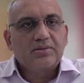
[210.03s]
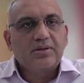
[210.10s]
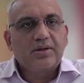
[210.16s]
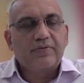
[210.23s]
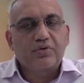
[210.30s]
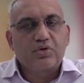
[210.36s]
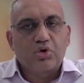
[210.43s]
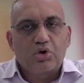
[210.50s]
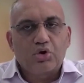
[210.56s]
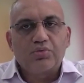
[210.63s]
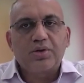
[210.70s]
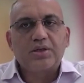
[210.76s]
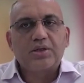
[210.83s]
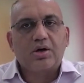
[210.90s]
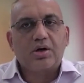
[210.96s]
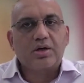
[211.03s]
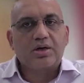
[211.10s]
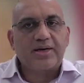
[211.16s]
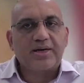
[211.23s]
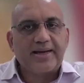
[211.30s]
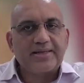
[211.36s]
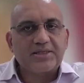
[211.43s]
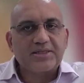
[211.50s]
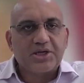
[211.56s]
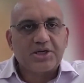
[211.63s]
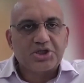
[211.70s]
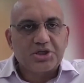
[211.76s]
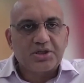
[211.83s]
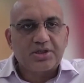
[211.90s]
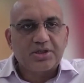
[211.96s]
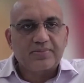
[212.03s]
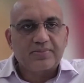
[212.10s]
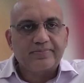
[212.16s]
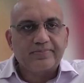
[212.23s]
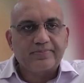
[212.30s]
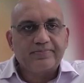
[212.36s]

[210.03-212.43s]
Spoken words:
They've grown with the organization,